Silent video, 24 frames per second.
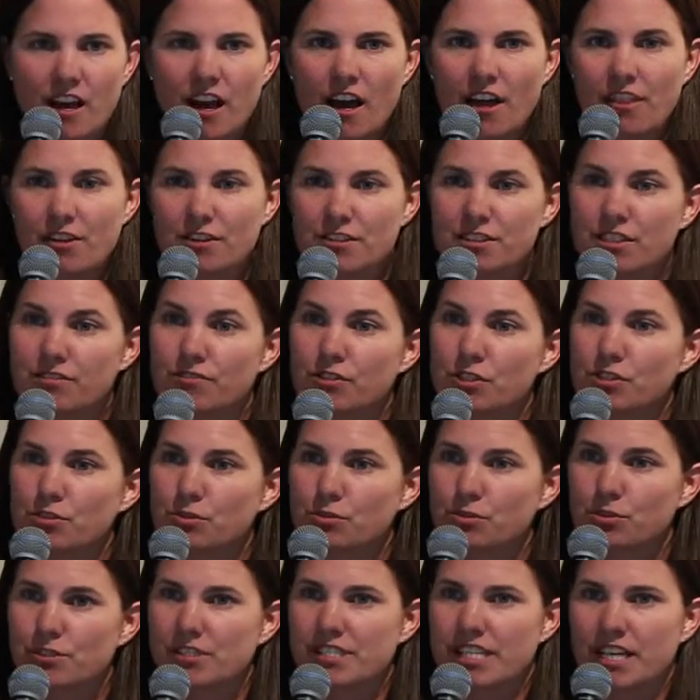other stuff are
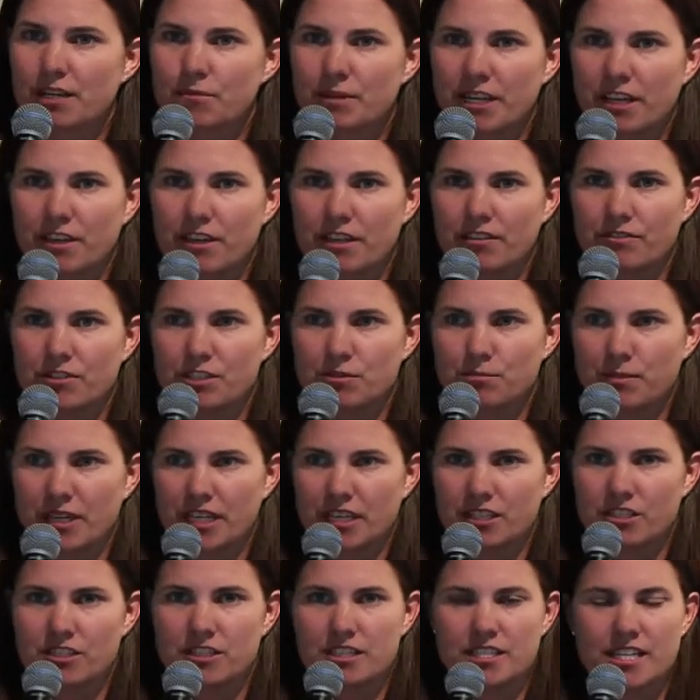tools to help caregivers
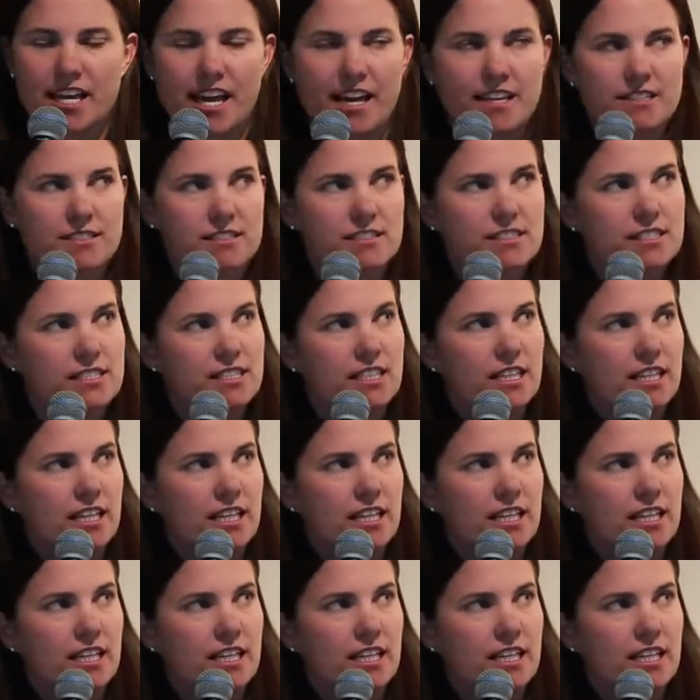manage the tasks.